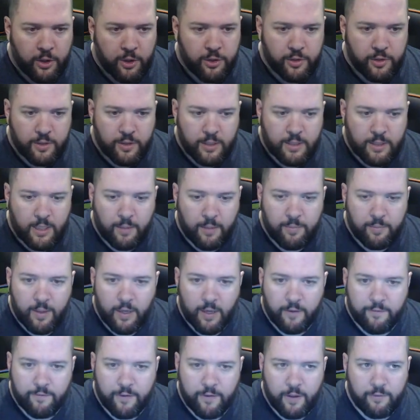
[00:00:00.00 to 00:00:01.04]
is the same
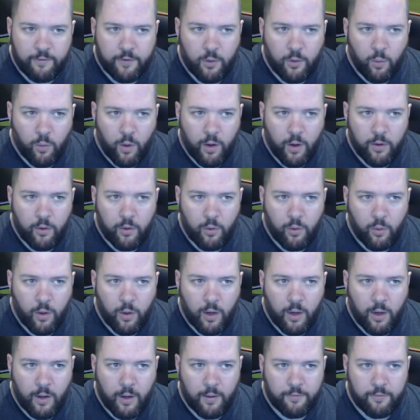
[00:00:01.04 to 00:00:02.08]
thing. If you want to
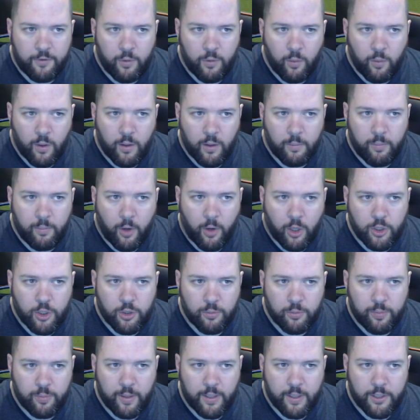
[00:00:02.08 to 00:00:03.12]
if you want a
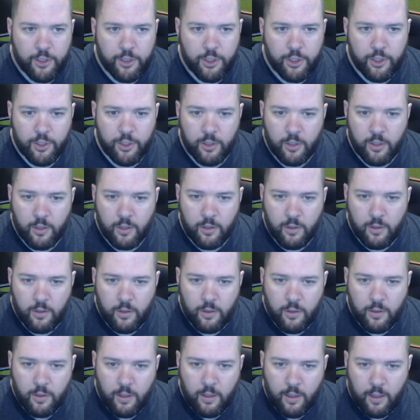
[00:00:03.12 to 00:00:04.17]
partial pitch,
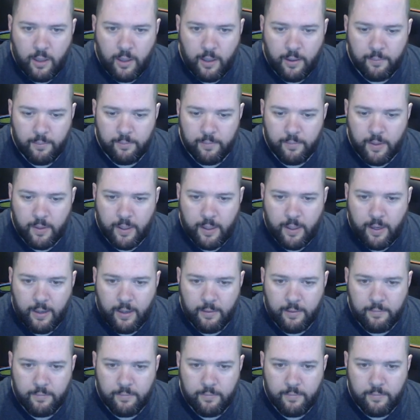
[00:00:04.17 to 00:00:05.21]
um,
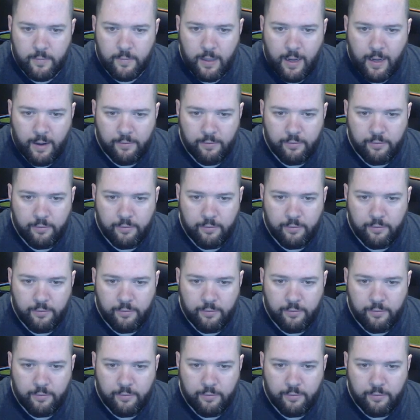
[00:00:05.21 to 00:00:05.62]
half